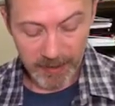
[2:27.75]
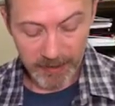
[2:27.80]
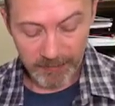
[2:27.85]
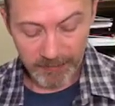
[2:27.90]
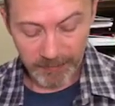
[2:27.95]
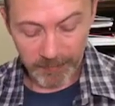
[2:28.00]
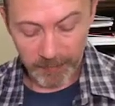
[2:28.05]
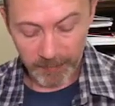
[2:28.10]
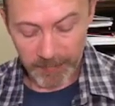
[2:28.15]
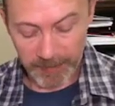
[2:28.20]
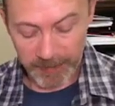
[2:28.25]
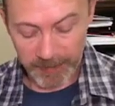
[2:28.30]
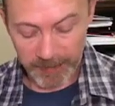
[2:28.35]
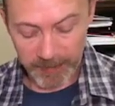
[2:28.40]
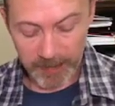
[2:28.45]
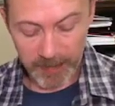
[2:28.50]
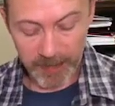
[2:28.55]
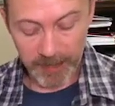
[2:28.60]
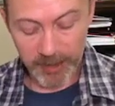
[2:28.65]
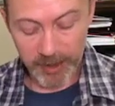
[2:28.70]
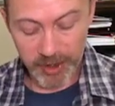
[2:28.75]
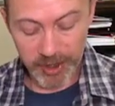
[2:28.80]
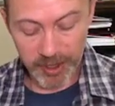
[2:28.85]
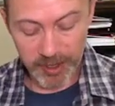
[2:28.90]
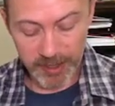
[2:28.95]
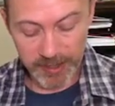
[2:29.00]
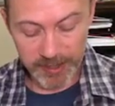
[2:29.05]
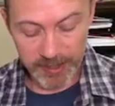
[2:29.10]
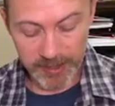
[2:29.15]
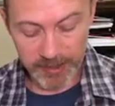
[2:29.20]
For me, I
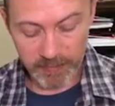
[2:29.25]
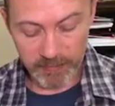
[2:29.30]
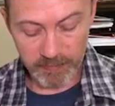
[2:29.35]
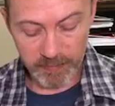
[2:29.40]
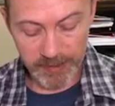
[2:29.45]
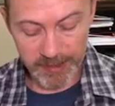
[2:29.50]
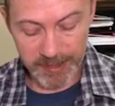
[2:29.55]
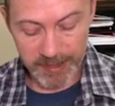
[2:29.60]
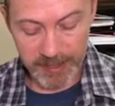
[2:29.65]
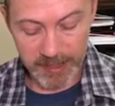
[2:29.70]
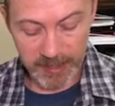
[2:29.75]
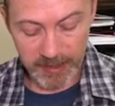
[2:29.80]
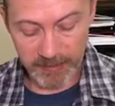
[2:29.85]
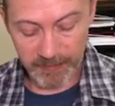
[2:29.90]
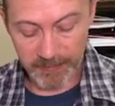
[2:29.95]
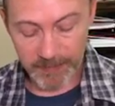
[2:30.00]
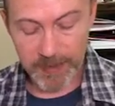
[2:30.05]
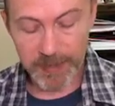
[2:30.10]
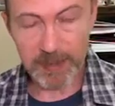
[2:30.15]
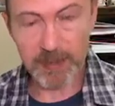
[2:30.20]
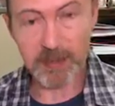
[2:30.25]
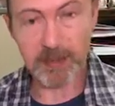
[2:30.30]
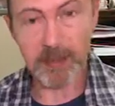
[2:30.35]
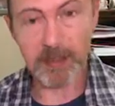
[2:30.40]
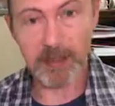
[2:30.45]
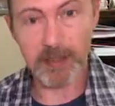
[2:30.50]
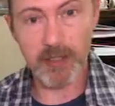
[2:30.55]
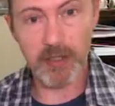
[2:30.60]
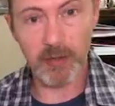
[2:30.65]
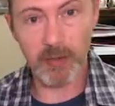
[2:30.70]
just received
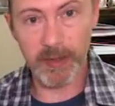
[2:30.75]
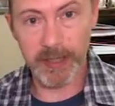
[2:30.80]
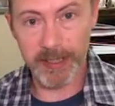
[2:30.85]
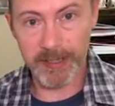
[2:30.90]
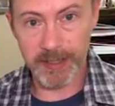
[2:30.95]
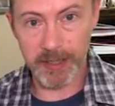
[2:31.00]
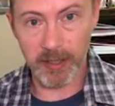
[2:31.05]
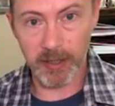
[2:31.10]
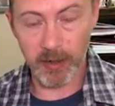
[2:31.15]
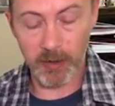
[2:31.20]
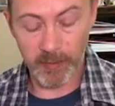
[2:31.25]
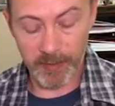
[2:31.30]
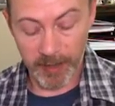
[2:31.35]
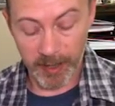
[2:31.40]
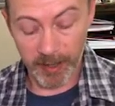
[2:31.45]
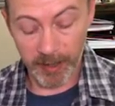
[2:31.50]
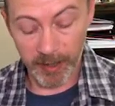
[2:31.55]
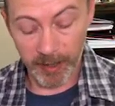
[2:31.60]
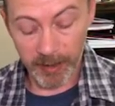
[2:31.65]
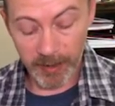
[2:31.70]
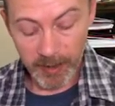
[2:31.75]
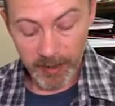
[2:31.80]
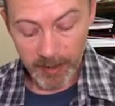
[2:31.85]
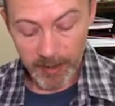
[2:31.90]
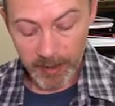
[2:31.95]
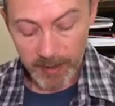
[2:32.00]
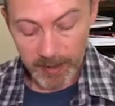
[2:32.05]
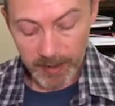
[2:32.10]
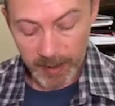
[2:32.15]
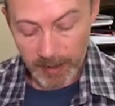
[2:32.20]
2 weeks ago
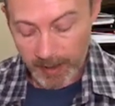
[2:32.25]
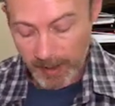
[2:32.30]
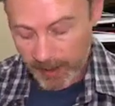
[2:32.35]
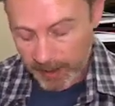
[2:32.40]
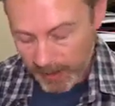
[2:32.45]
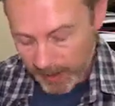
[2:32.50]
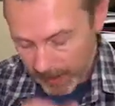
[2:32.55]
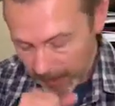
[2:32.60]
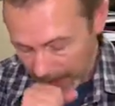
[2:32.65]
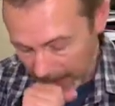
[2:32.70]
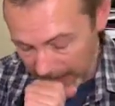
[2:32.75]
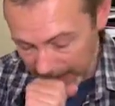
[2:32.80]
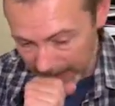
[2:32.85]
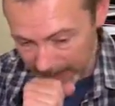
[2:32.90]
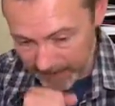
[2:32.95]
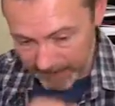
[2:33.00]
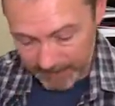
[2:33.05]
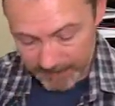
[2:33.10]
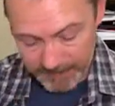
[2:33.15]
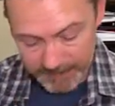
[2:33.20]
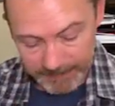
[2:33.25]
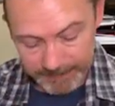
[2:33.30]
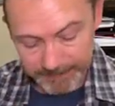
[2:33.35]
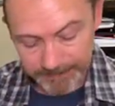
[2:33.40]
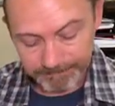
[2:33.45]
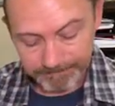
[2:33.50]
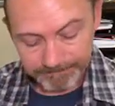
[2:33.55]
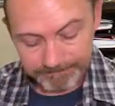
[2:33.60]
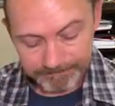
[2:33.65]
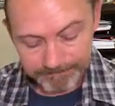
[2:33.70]
my
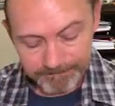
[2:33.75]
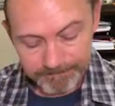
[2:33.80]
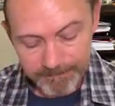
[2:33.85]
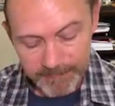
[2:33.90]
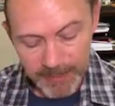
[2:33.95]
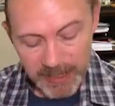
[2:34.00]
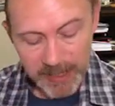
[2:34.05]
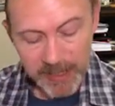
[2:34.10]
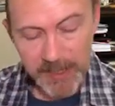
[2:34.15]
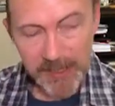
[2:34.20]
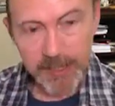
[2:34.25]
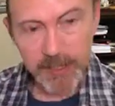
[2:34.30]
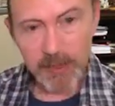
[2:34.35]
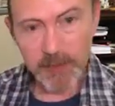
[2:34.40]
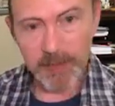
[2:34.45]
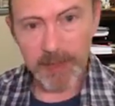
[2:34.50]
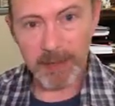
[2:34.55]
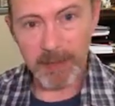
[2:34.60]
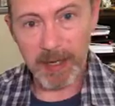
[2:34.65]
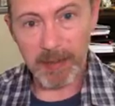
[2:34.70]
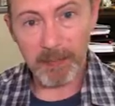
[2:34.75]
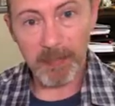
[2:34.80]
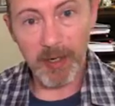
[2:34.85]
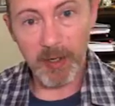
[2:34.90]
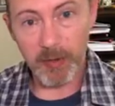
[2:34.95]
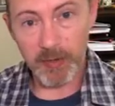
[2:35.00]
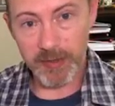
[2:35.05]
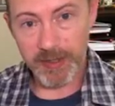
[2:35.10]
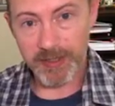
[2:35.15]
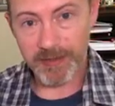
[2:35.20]
excuse me, my
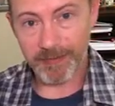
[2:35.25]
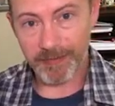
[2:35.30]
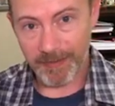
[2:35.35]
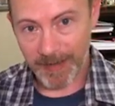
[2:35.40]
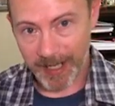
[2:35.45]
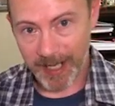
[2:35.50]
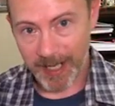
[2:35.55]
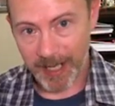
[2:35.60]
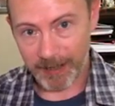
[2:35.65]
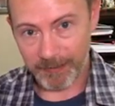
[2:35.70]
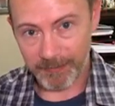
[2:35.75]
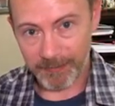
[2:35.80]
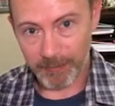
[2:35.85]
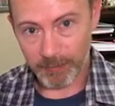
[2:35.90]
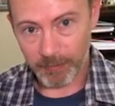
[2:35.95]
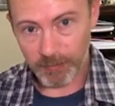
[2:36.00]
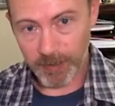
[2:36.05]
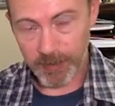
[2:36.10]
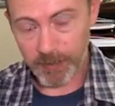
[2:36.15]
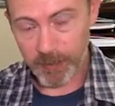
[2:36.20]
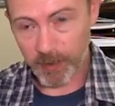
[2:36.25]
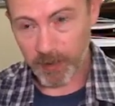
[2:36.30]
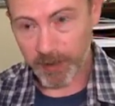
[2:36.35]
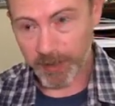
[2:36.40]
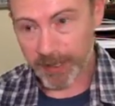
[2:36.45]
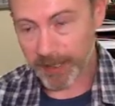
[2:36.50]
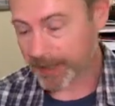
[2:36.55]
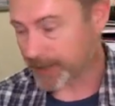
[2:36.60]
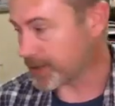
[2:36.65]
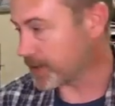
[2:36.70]
Bones 5 Reaper
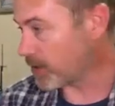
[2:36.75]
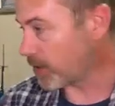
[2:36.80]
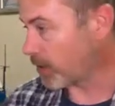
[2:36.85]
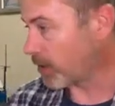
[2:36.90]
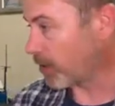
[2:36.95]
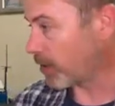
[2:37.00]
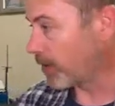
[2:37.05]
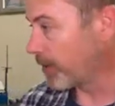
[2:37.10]
Kickstarter.